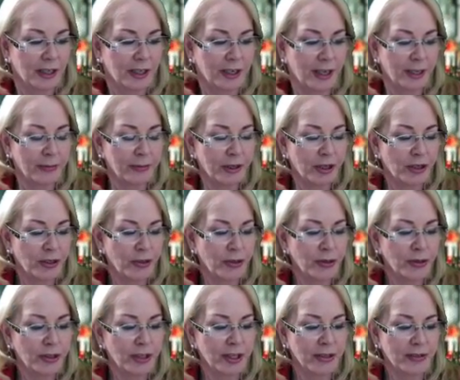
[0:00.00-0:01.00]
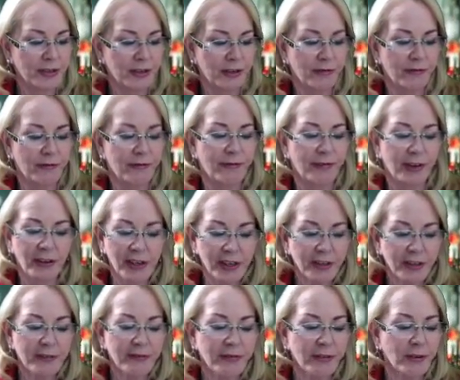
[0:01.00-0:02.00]
Neptune, so very
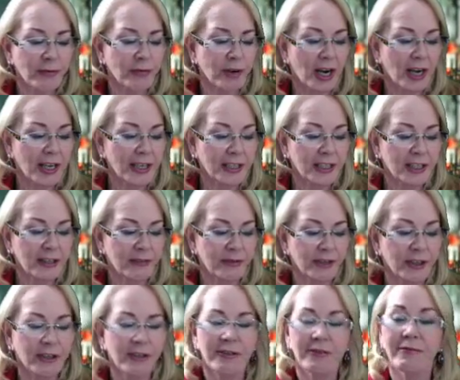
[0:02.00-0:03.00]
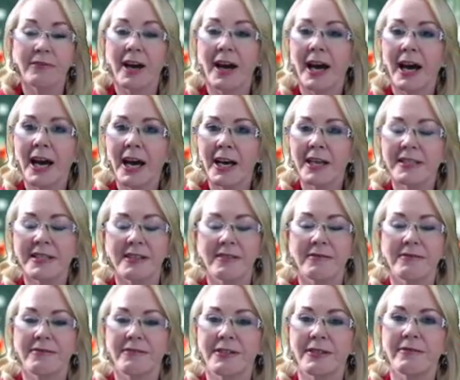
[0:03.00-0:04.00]
good for writing, very good for arts.
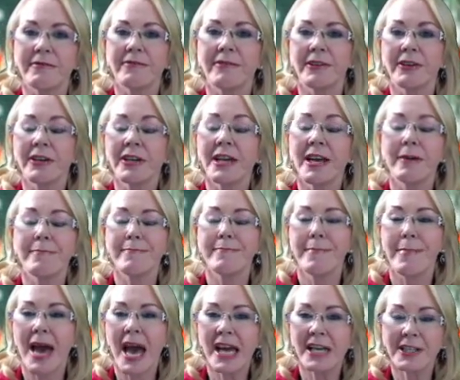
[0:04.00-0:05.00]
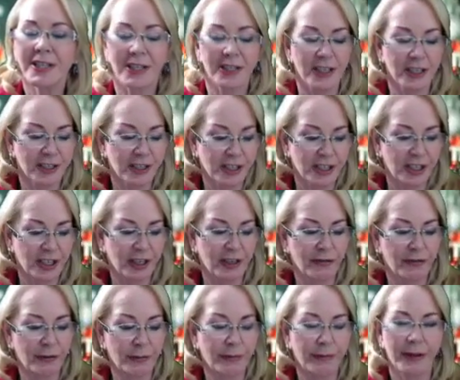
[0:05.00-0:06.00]
It's a very
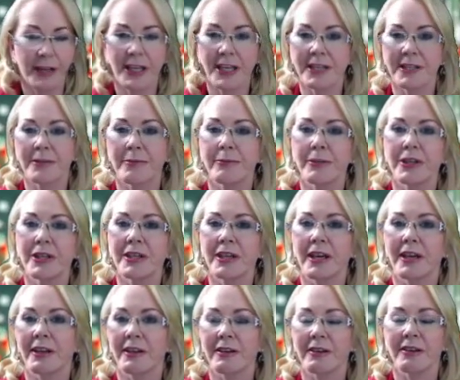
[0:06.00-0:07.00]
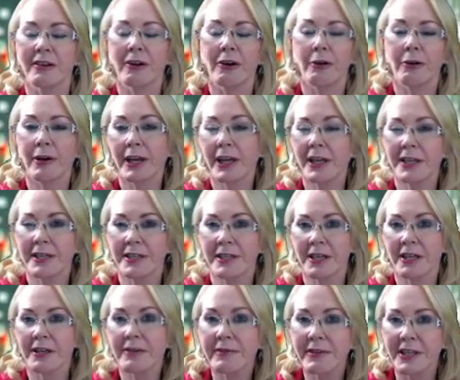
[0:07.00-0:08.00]
imaginative placement, and
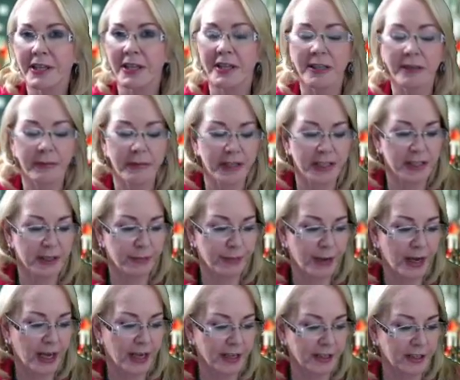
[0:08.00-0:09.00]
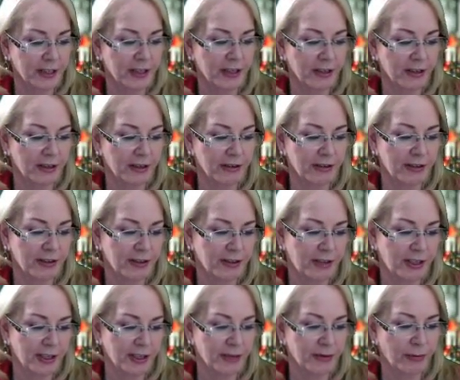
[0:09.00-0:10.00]
creativity can be spiked
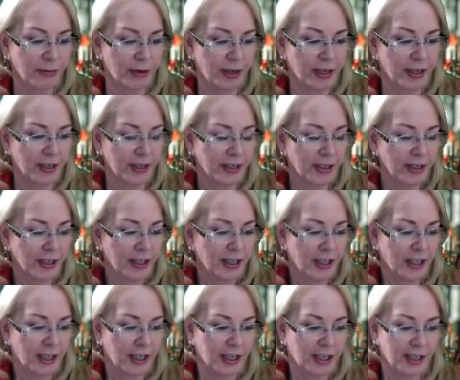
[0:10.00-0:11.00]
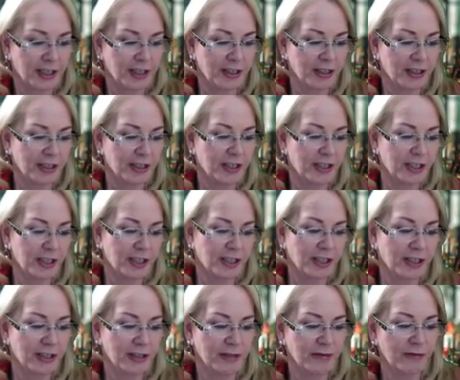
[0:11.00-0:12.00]
this week. And
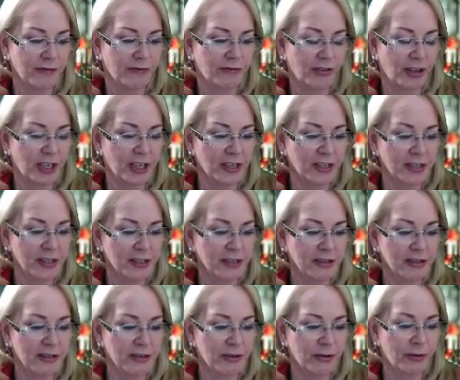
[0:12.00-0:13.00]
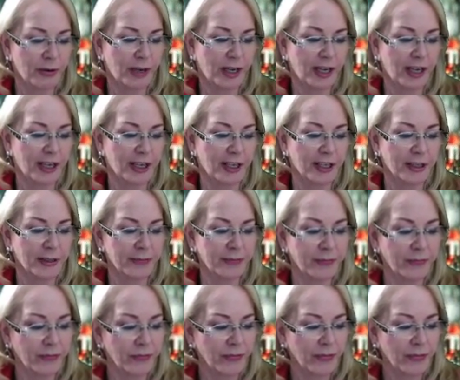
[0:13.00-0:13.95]
Venus square